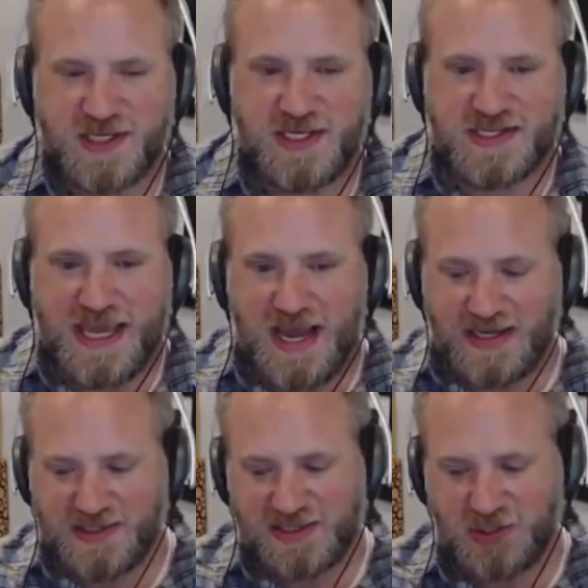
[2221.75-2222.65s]
it's
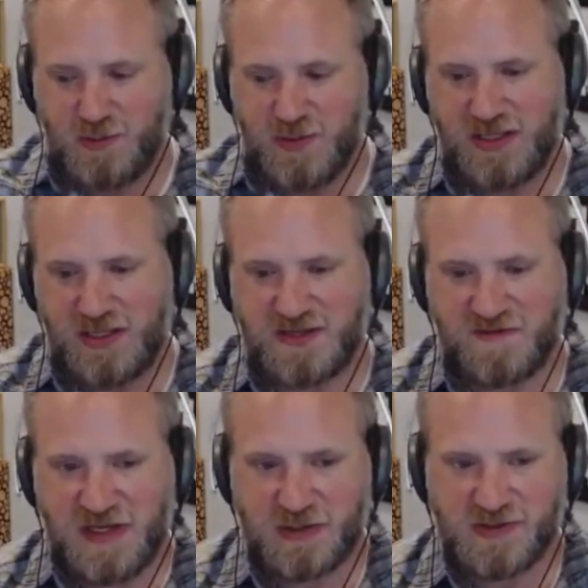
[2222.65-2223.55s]
got so many of these
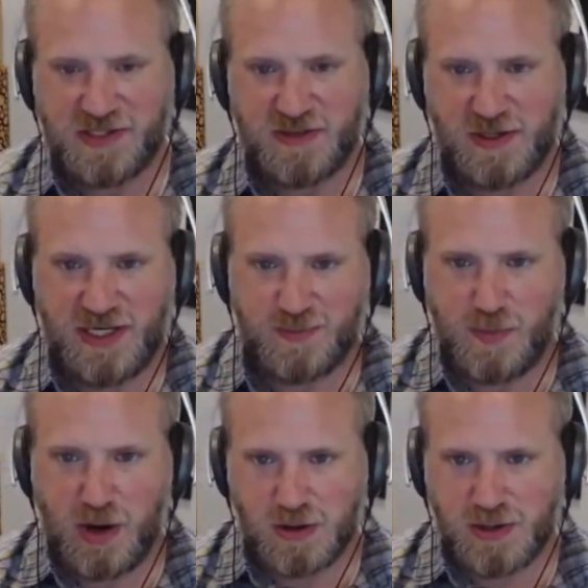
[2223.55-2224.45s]
features that are in
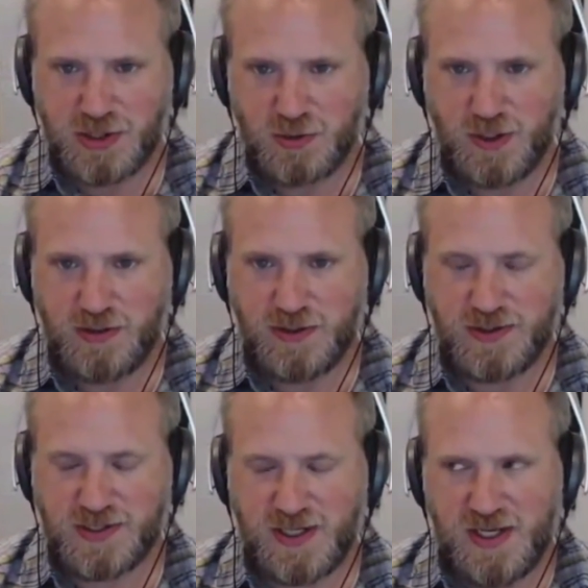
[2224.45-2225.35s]
modern
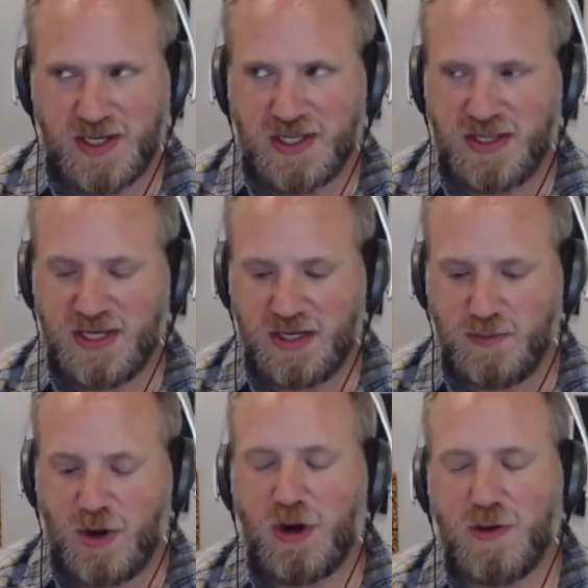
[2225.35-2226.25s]
Toyotas that
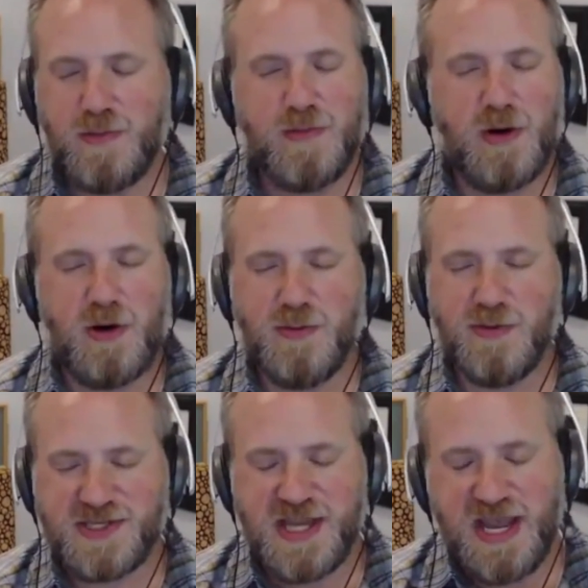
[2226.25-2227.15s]

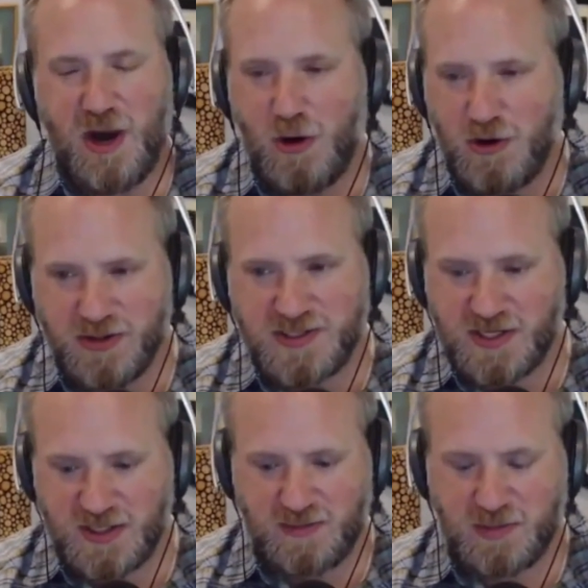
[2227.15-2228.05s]
almost all the
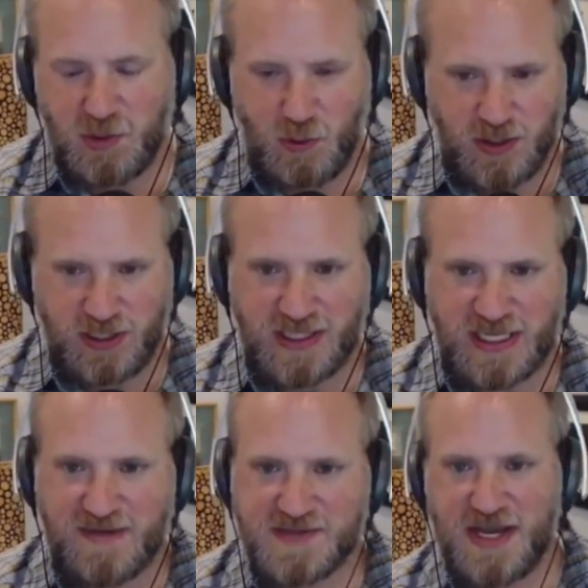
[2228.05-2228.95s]
time Toyota
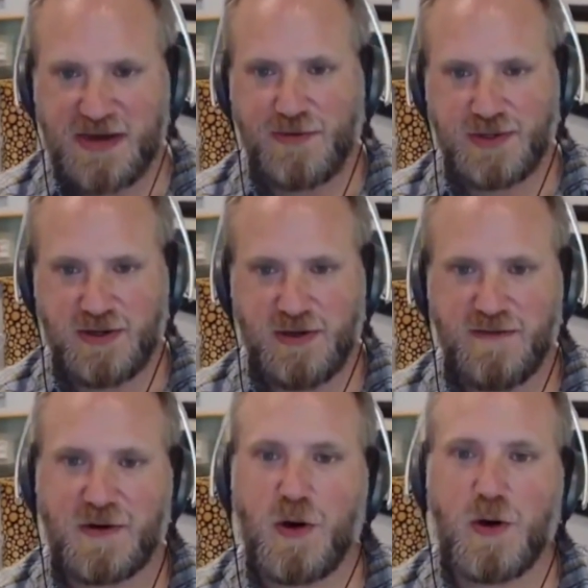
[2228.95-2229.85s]
leaves out
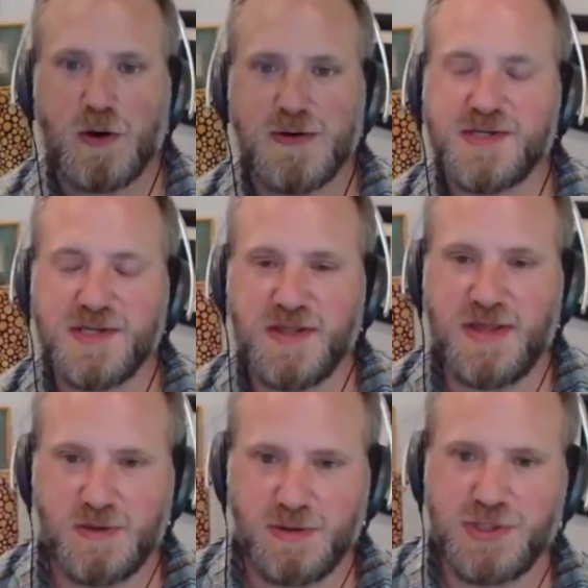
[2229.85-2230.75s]
of cars
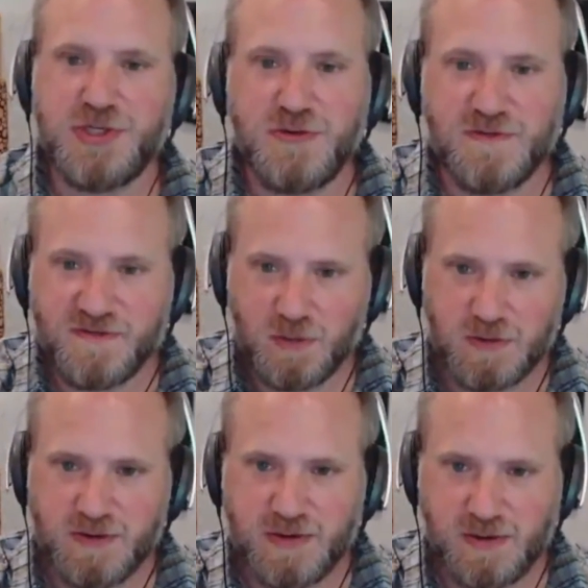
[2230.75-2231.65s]
that are due
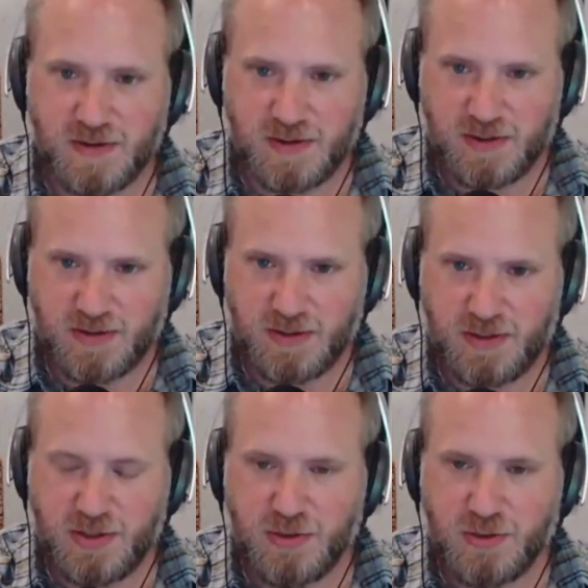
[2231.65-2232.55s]
for a
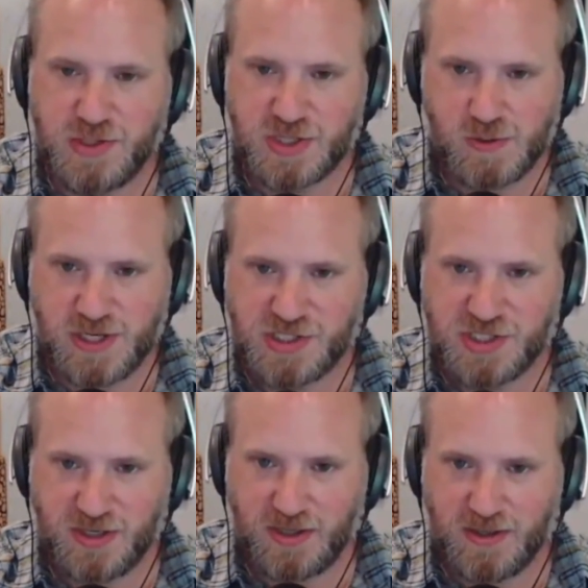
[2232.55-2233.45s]
new
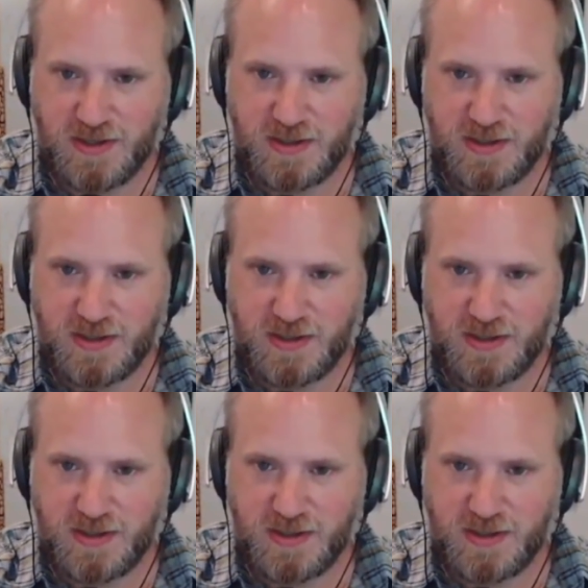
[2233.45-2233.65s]
generation